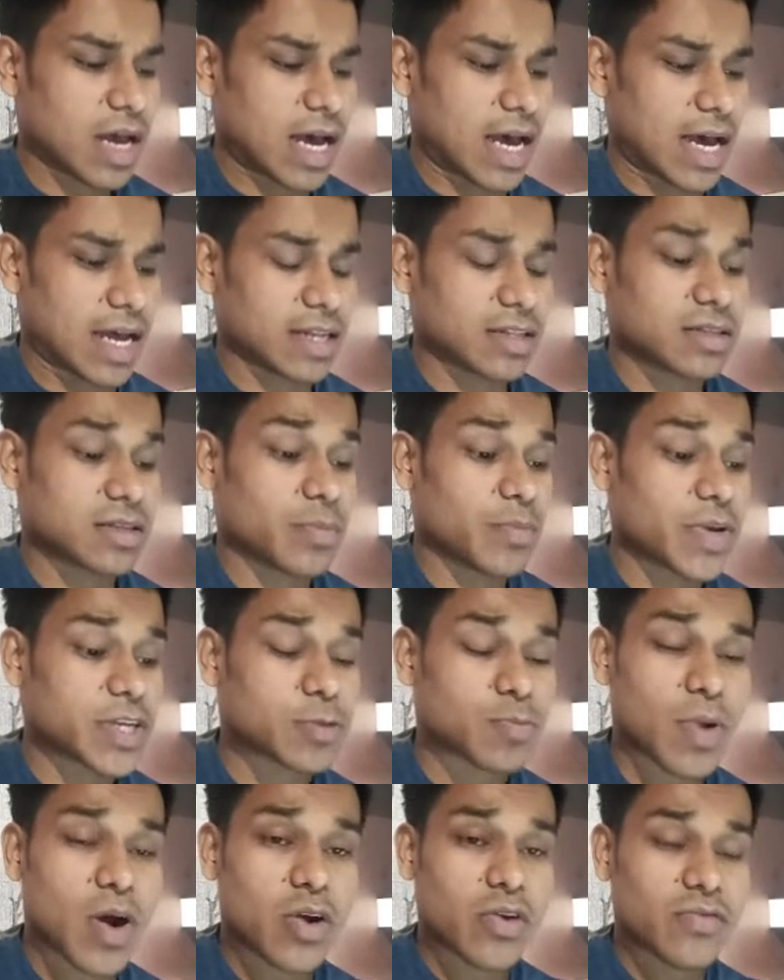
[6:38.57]
and the
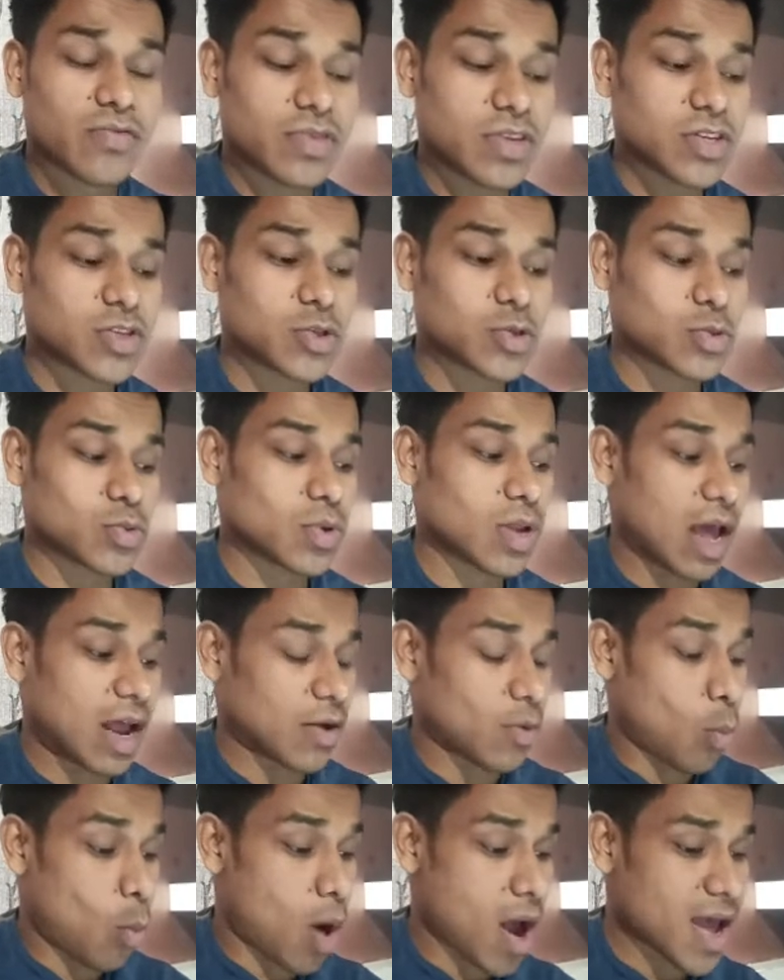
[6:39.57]
best part of this tool
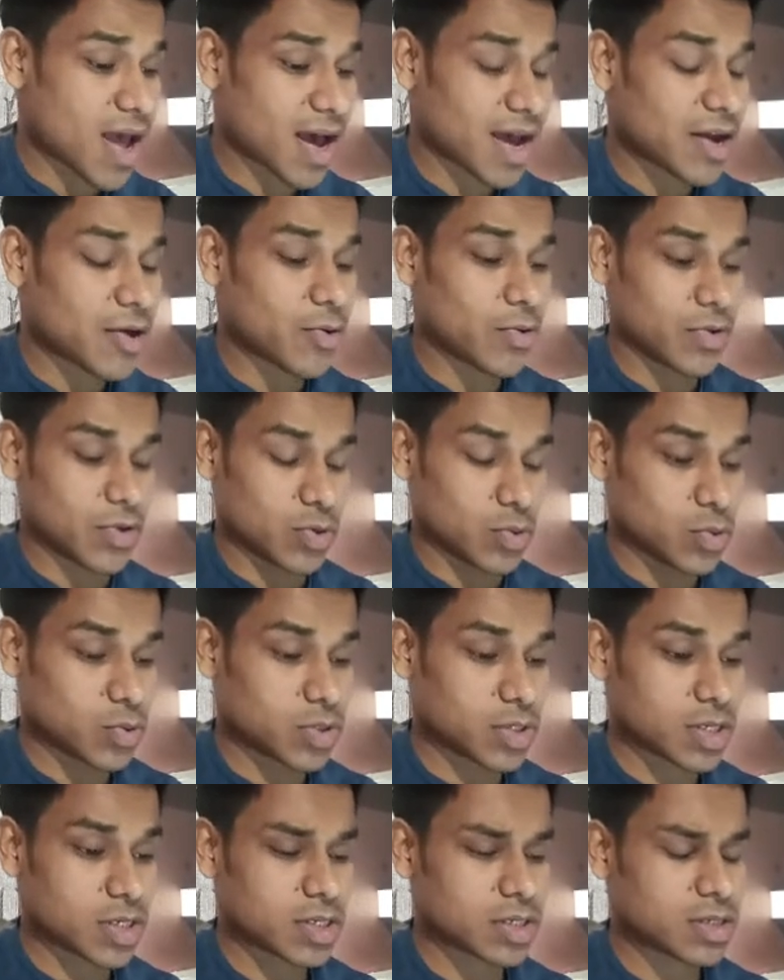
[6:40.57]
and why I
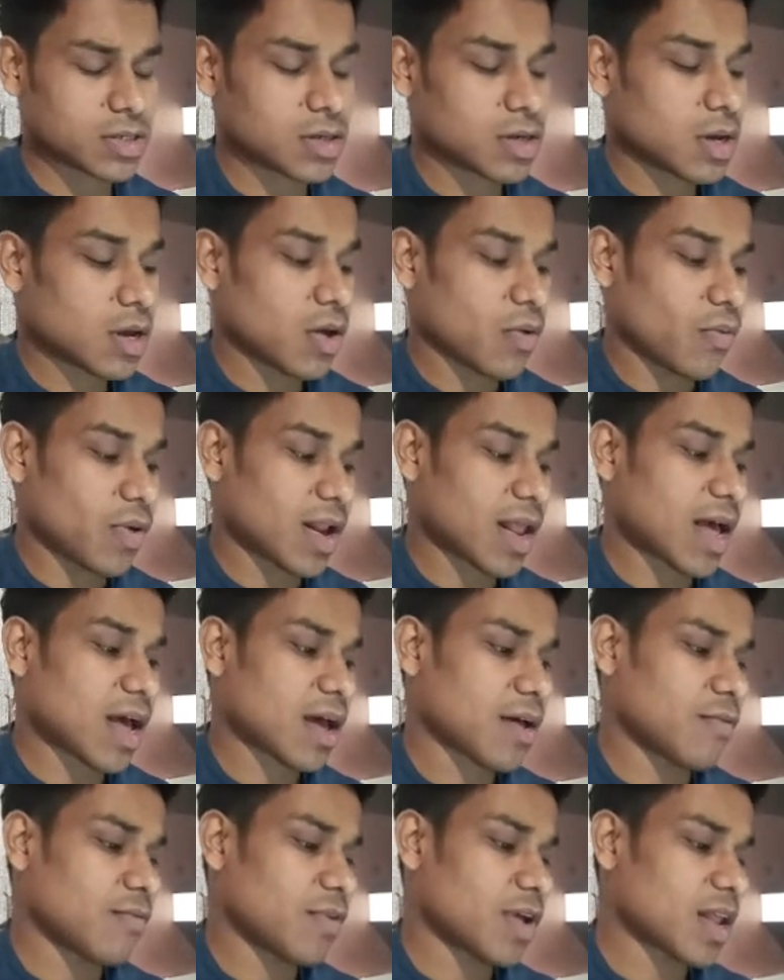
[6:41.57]
use it when
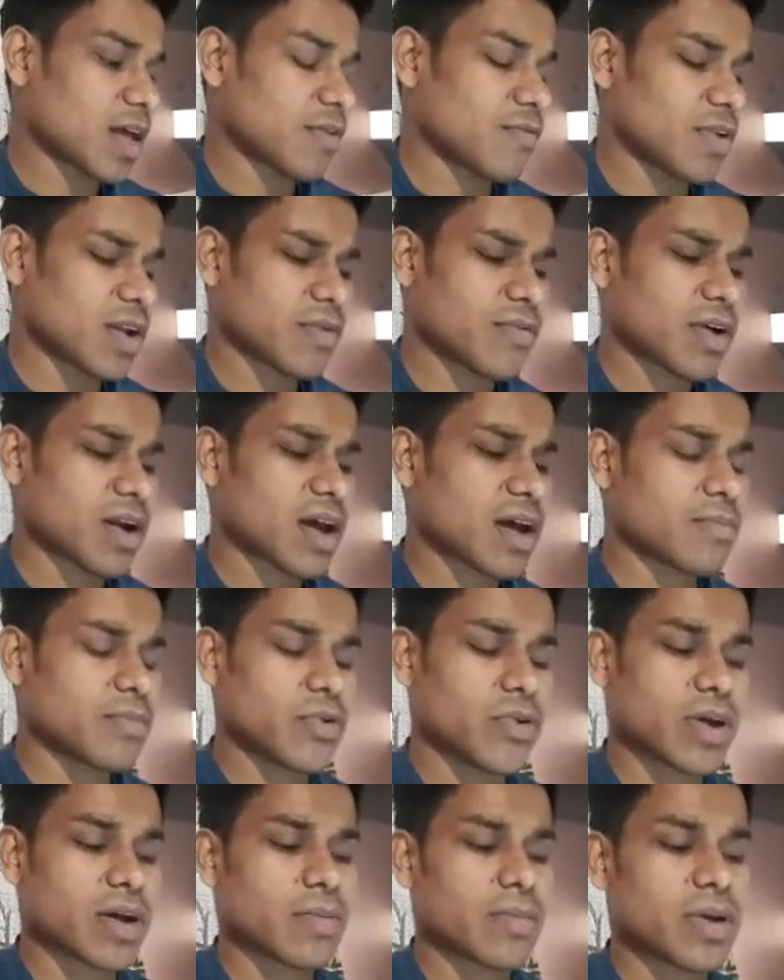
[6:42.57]
I when I whenever I
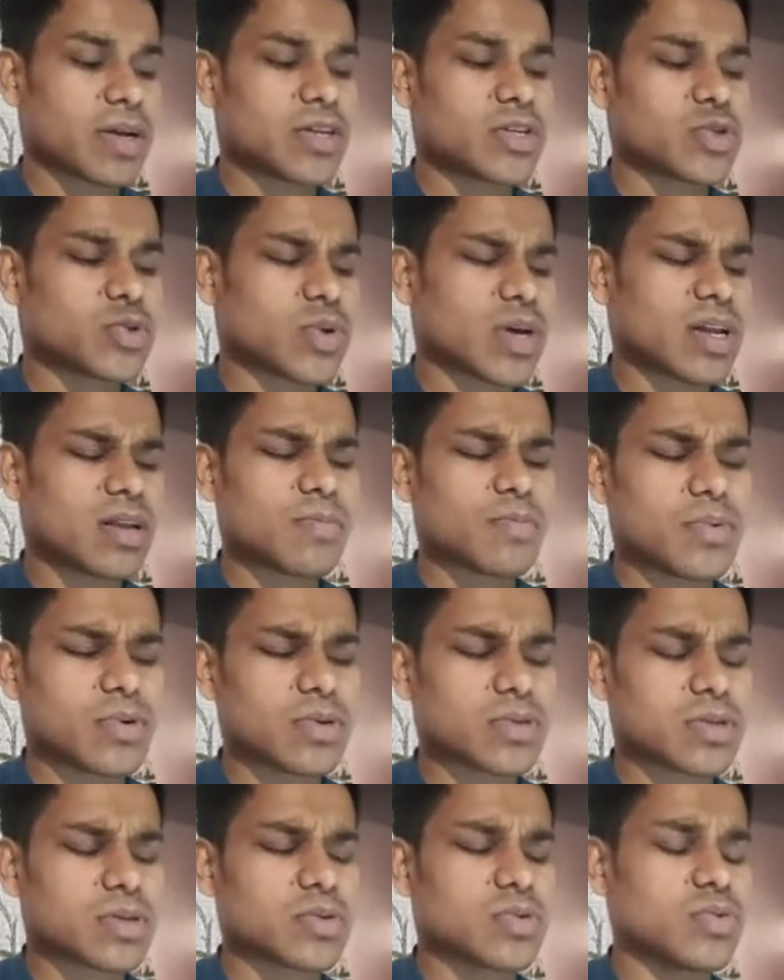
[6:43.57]
am recommending to any
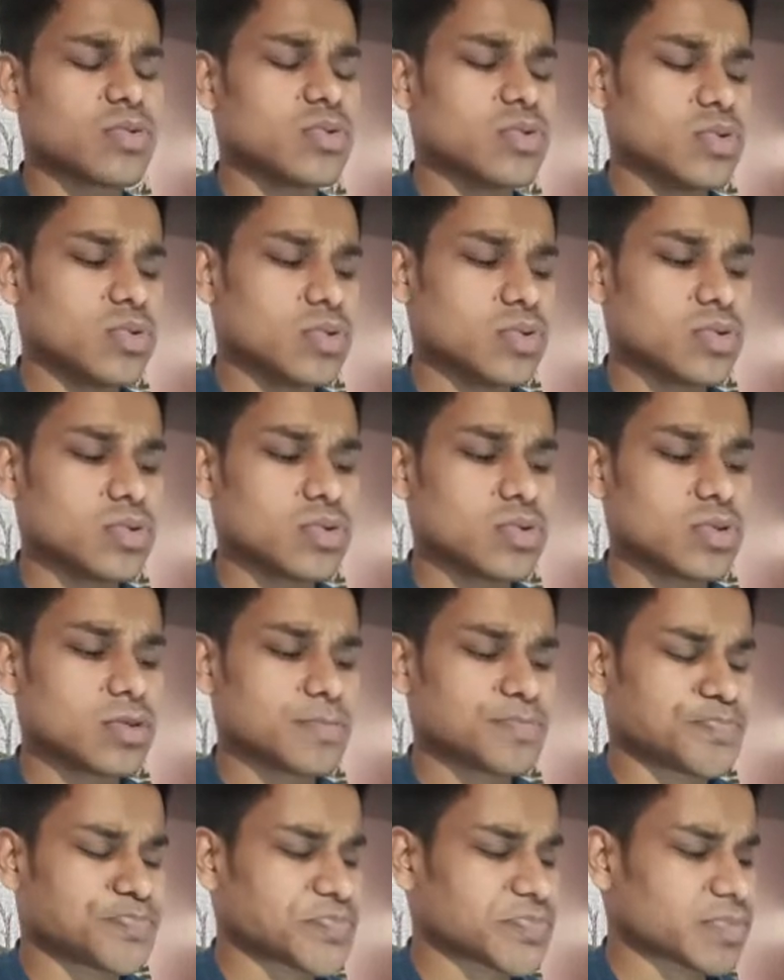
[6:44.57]
person who use